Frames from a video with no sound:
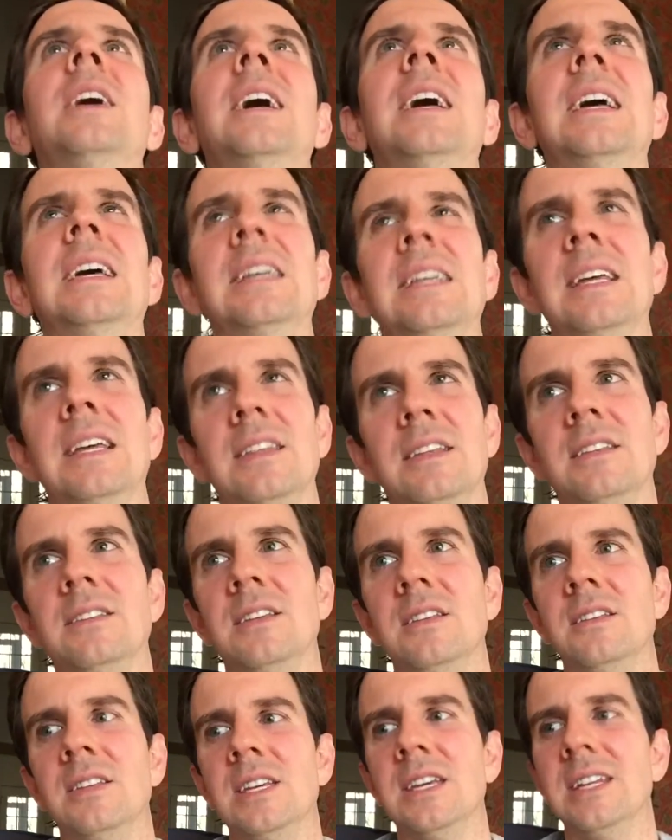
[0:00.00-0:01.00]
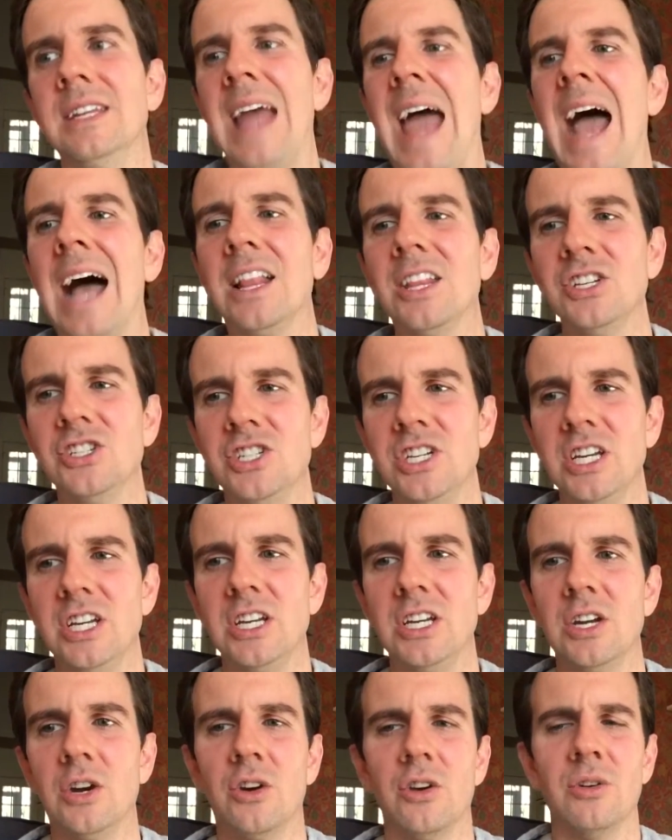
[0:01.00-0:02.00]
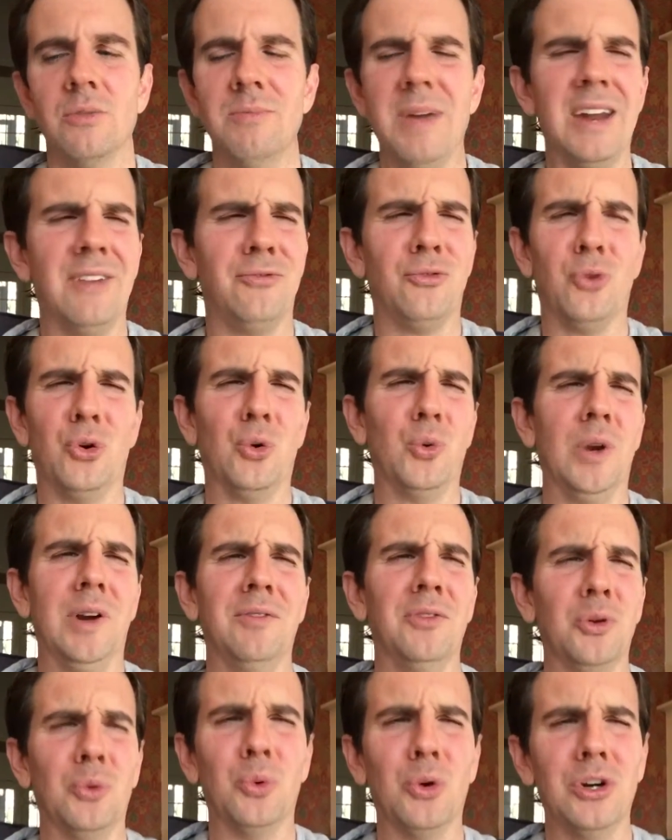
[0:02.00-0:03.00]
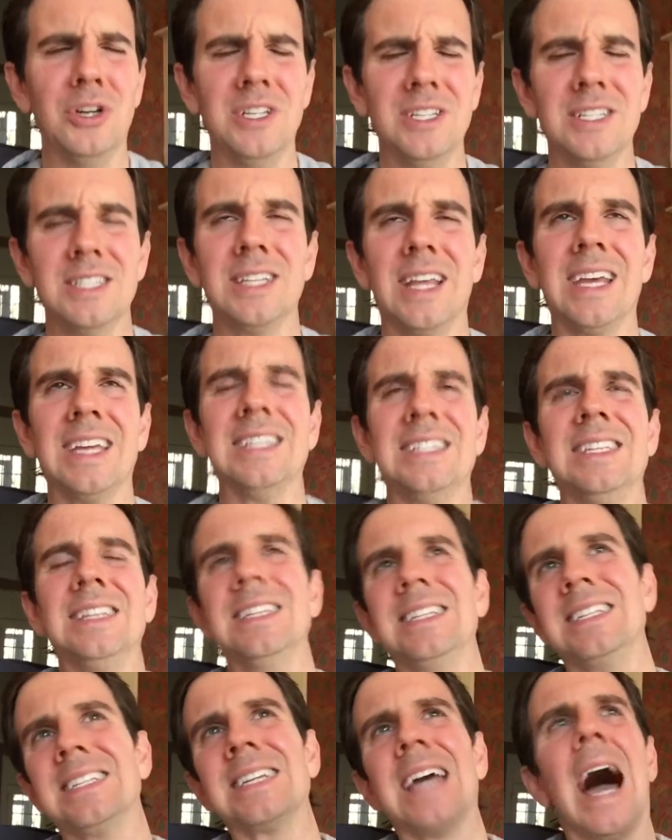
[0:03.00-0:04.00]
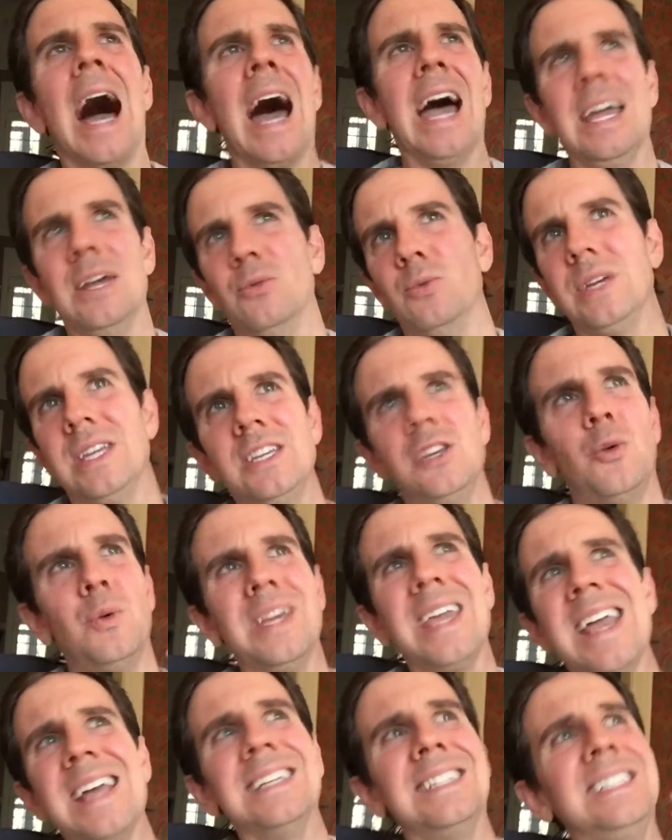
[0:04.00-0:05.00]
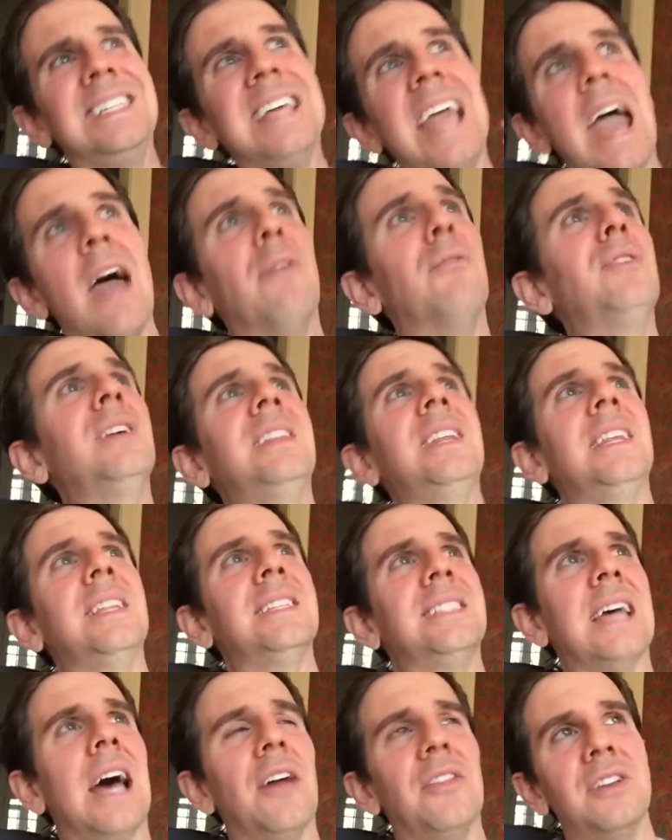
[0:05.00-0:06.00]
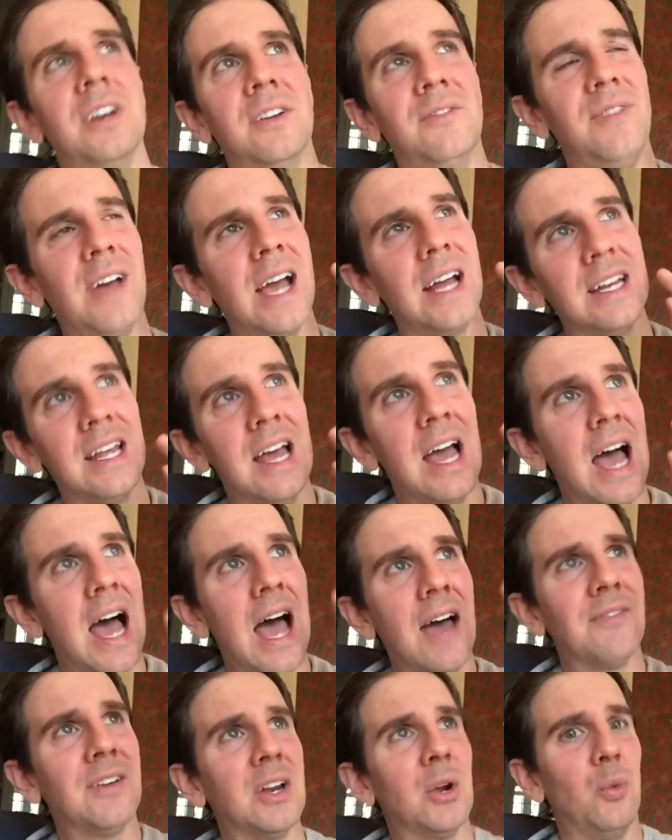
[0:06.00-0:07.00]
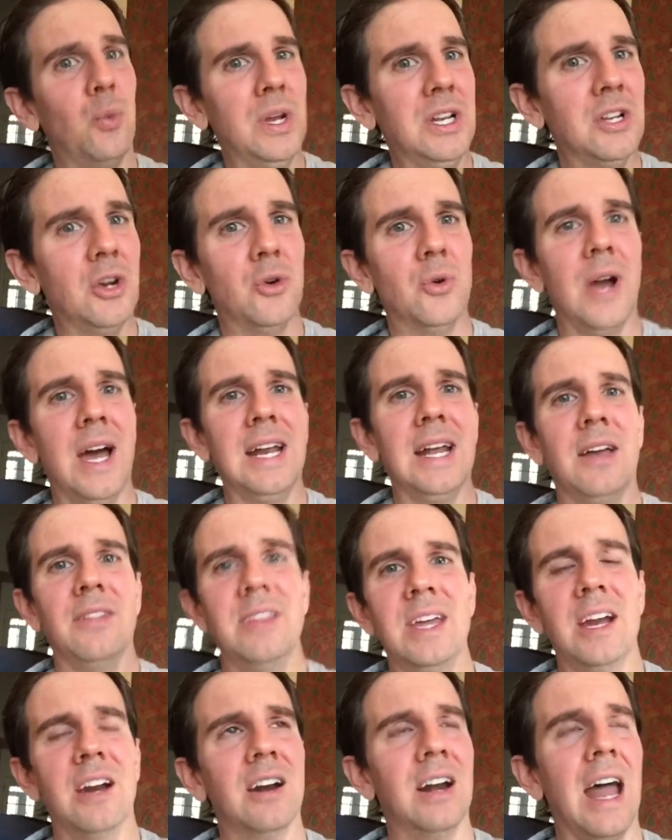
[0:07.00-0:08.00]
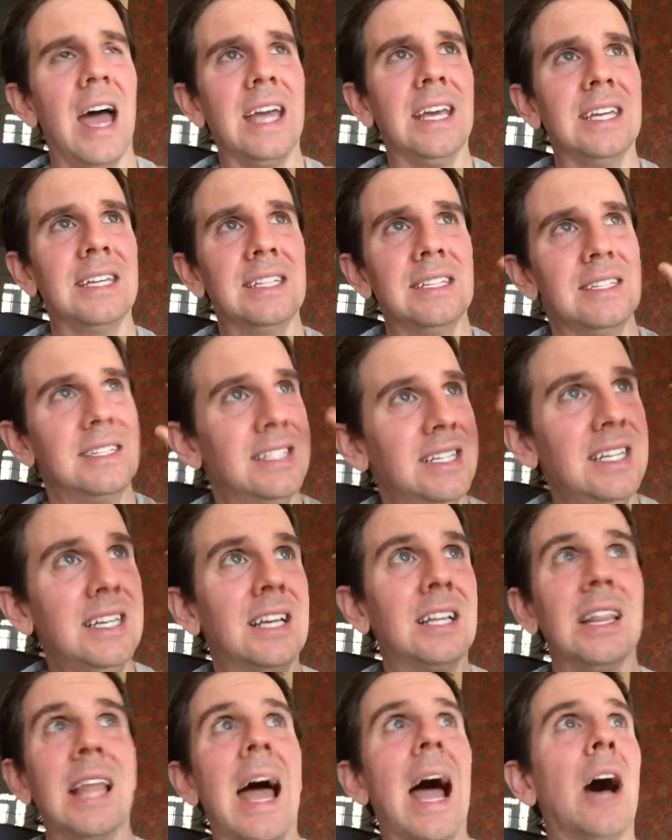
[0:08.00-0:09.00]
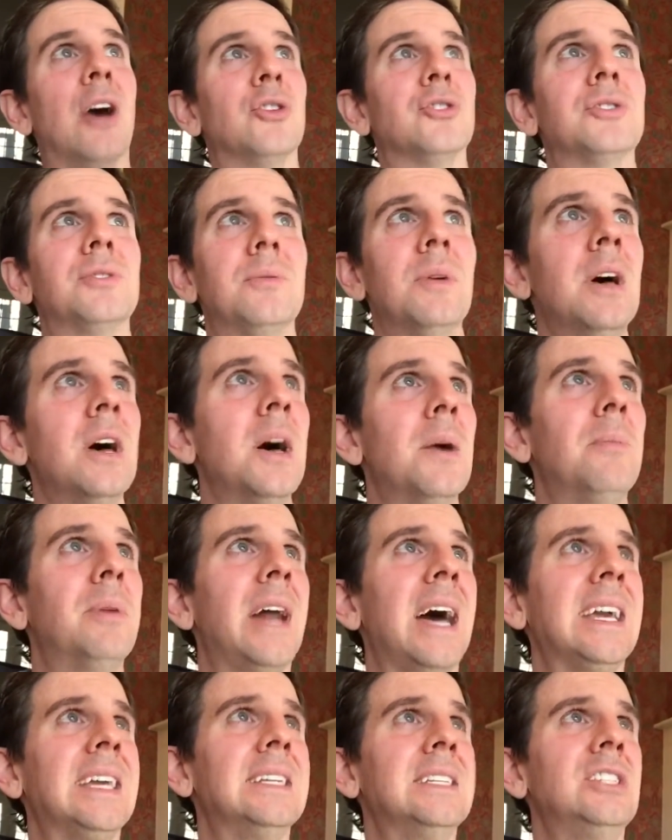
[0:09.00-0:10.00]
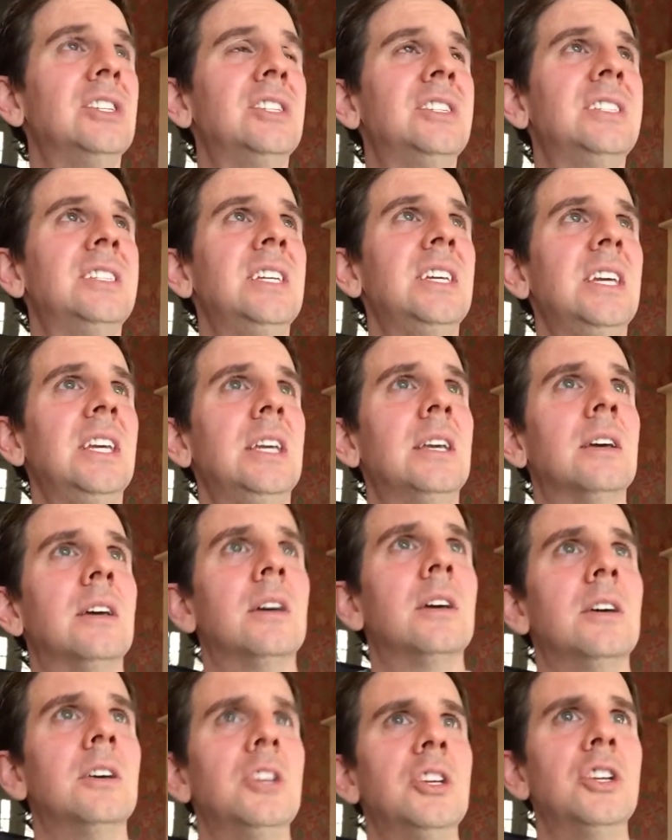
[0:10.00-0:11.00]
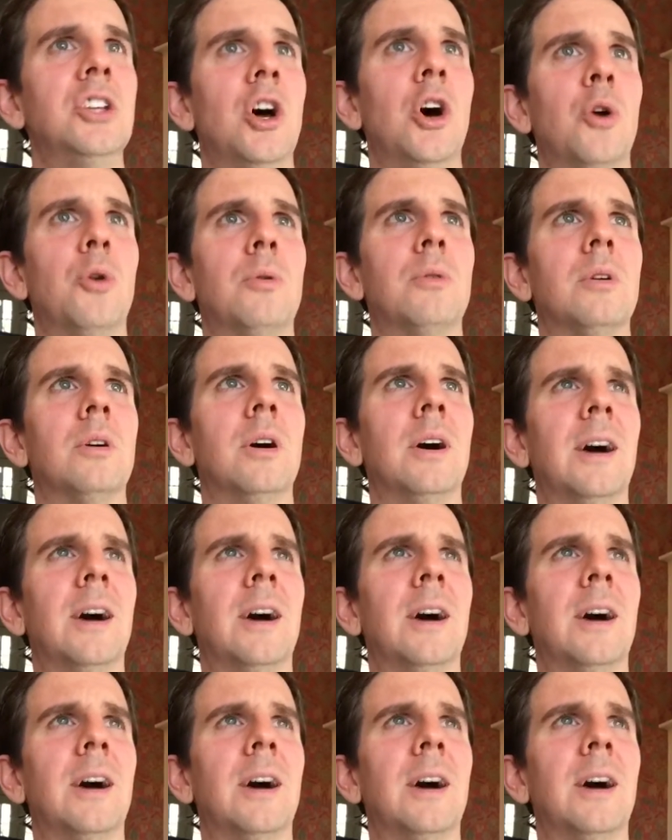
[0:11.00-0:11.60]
The analogy or metaphor, whatever the word is like it's in the sky, and we can't see everything that's out there. In fact, I've got a window right out there, and I can see clouds, but I can just see, you know,